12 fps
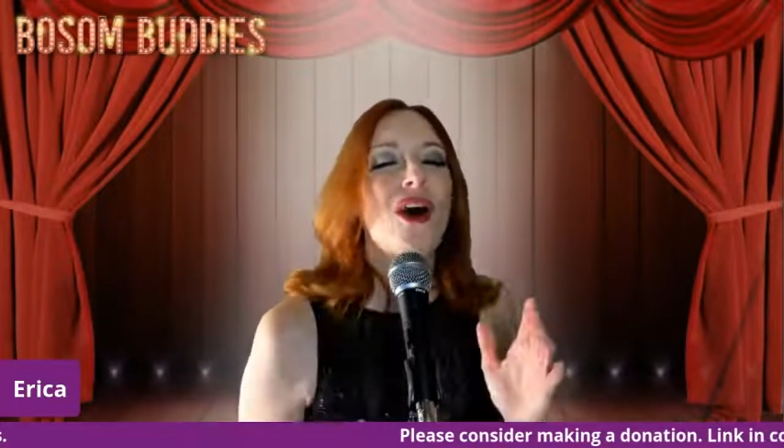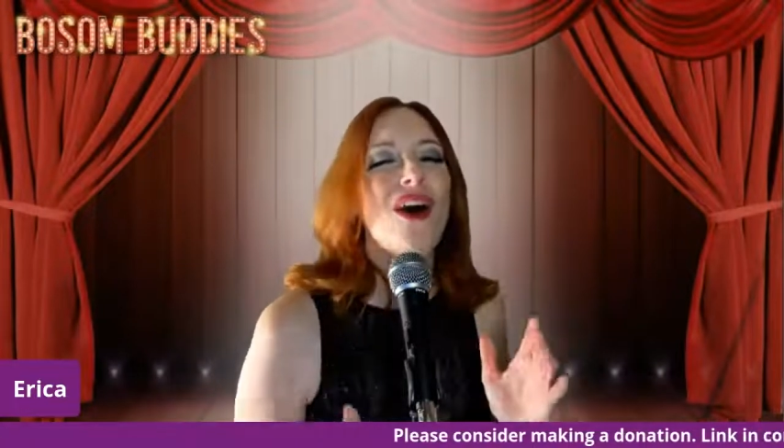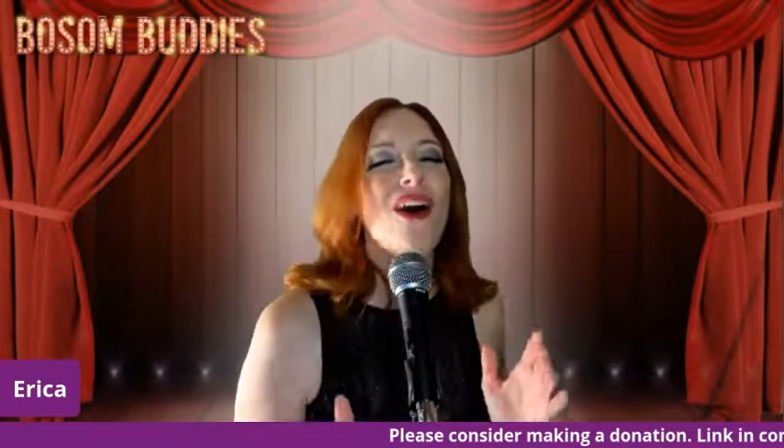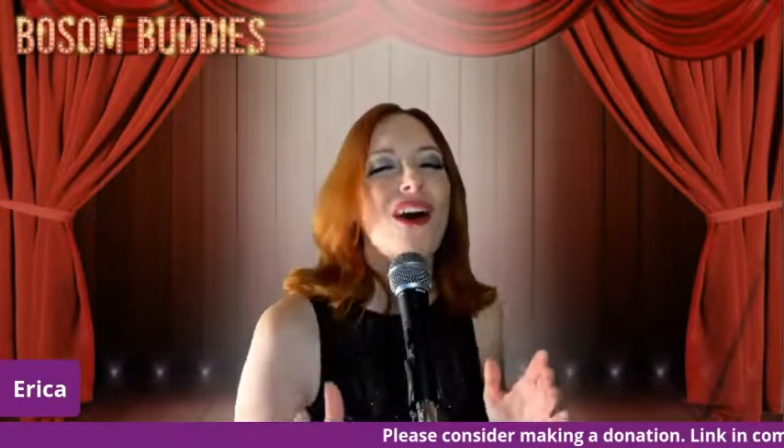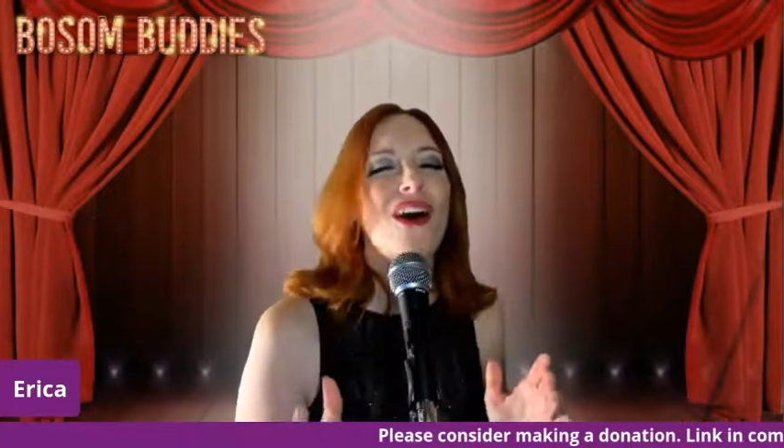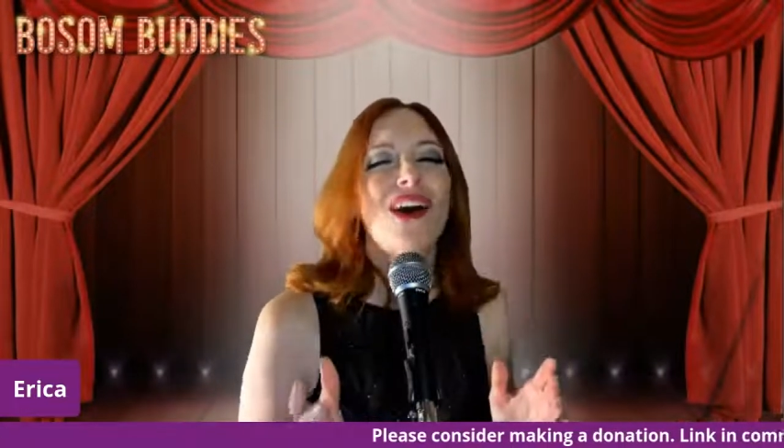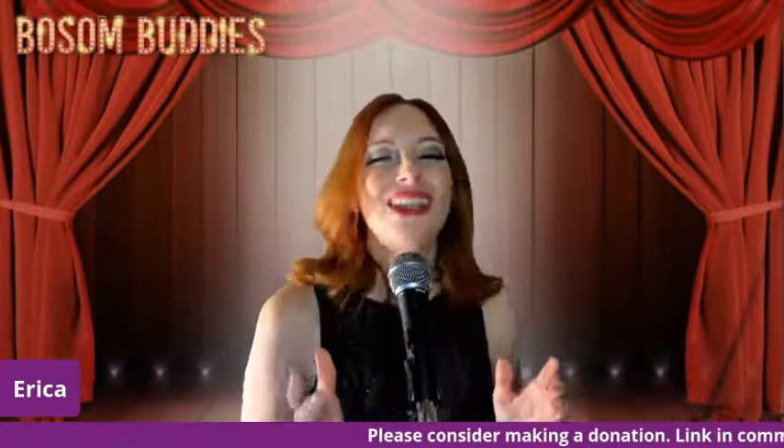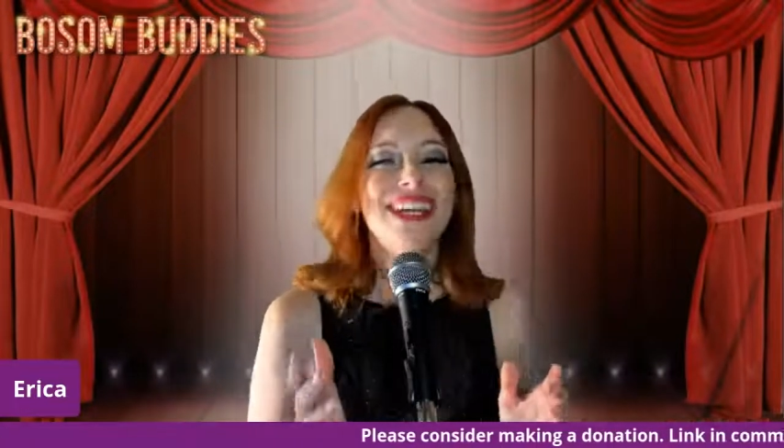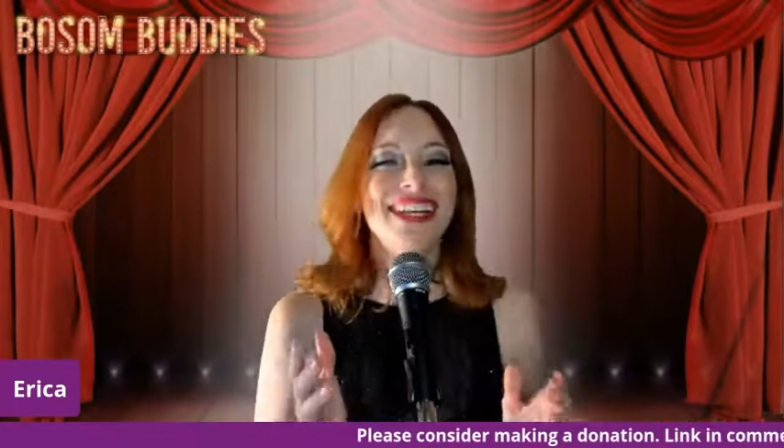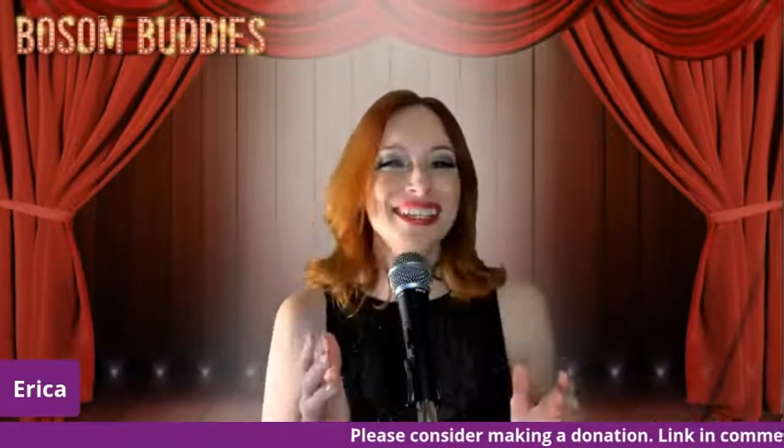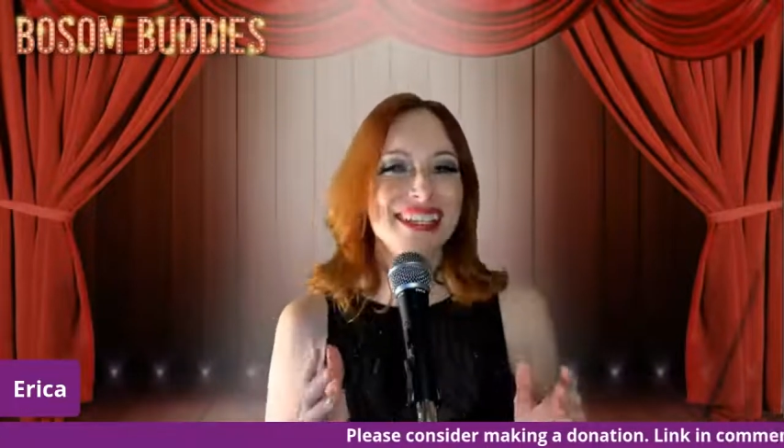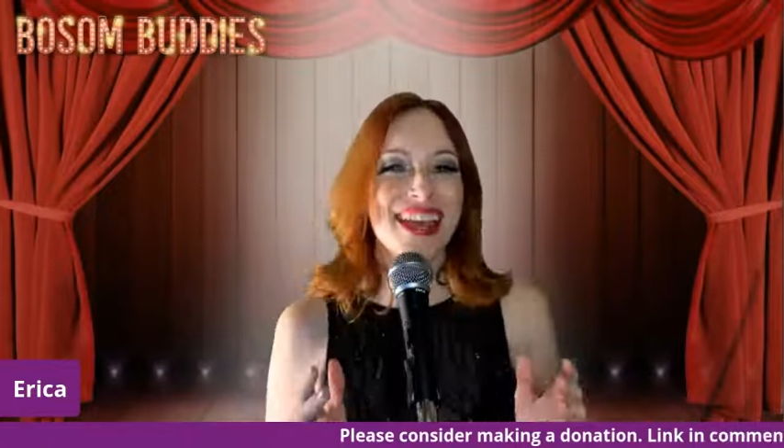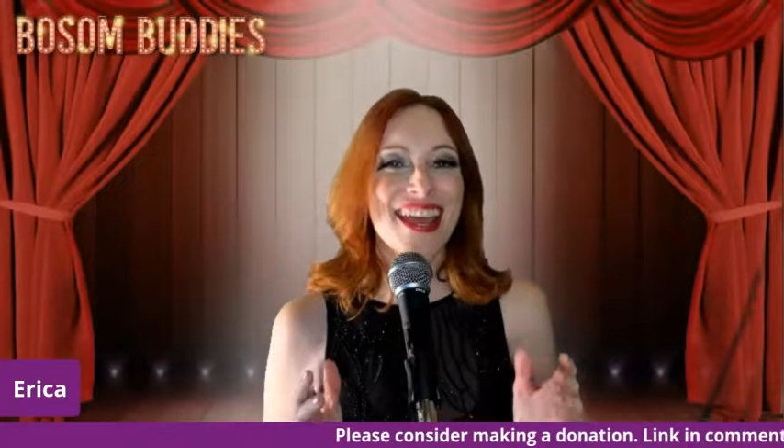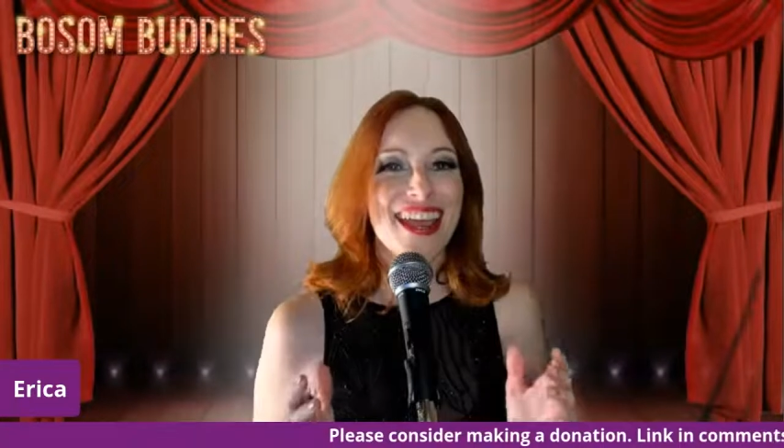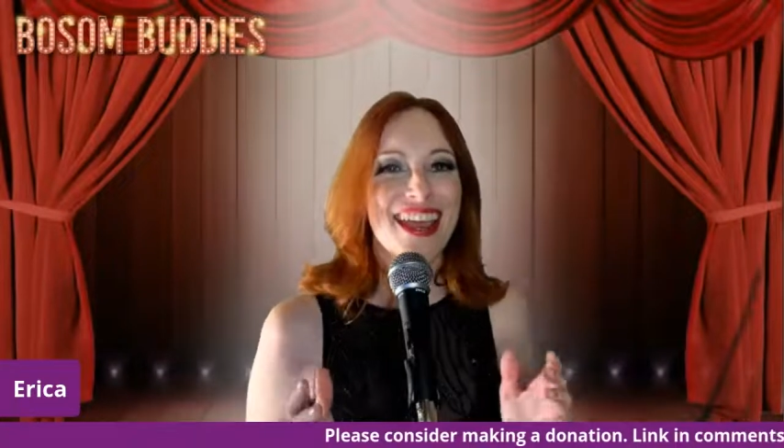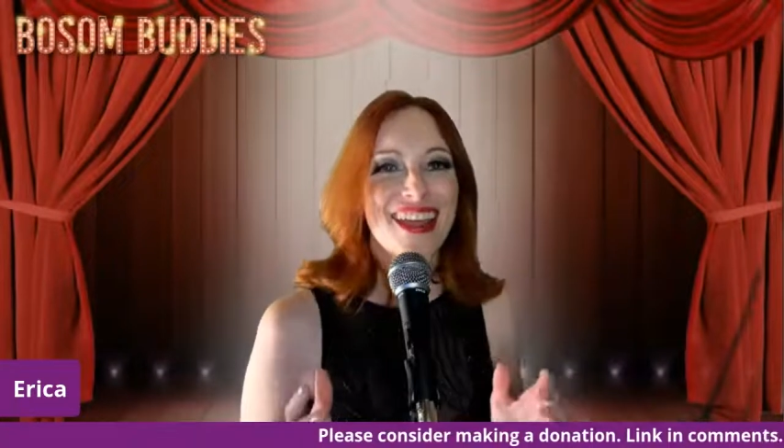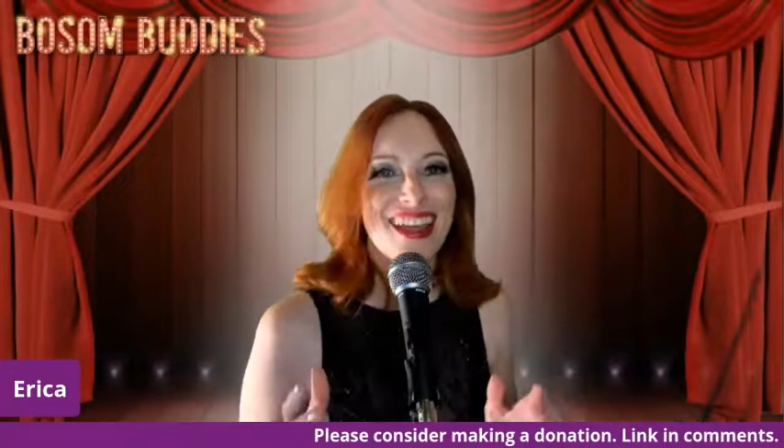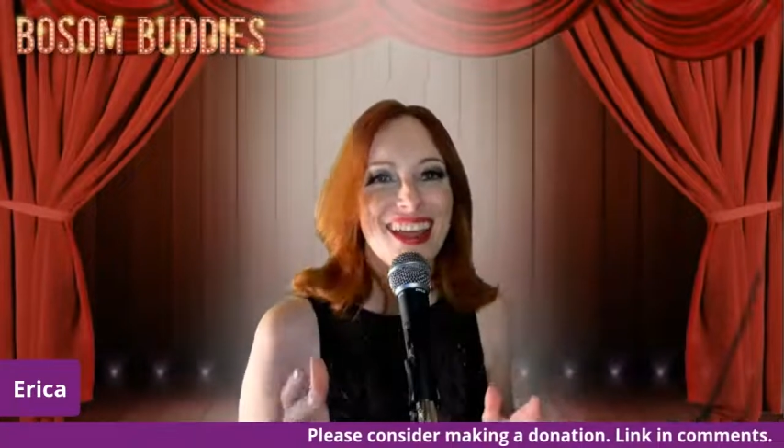
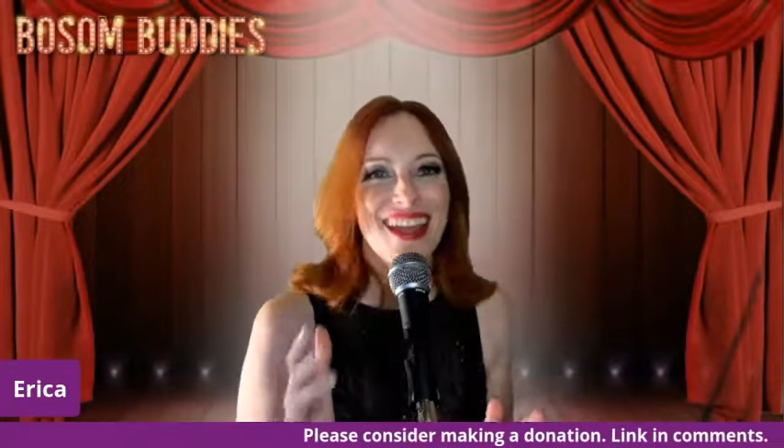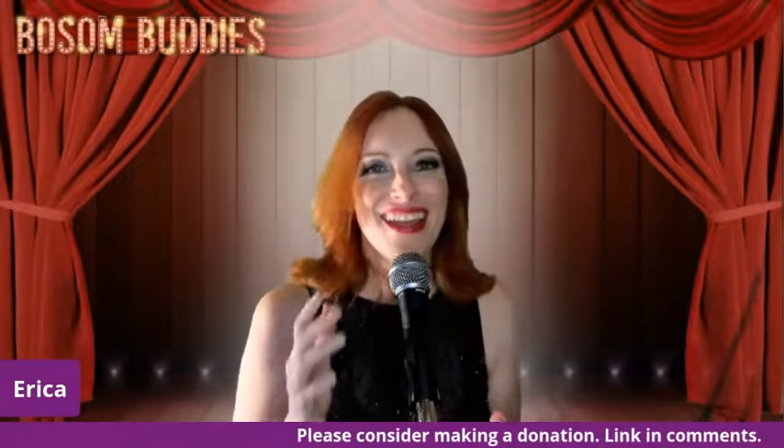holiday.